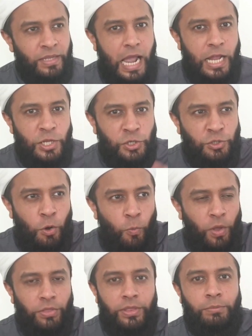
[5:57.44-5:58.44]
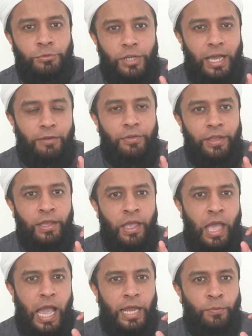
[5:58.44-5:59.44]
And you don't want them to have it,
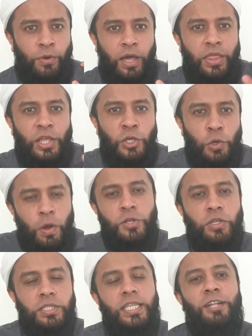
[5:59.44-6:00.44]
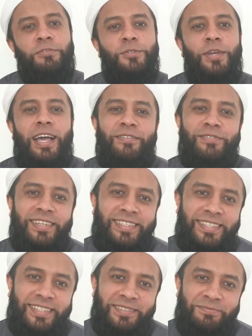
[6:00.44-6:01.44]
and rather you want yourself to have
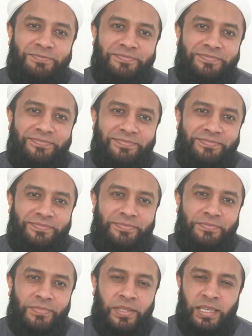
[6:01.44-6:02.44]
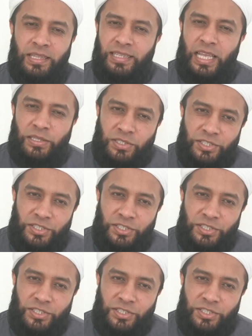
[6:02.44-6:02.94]
it. That's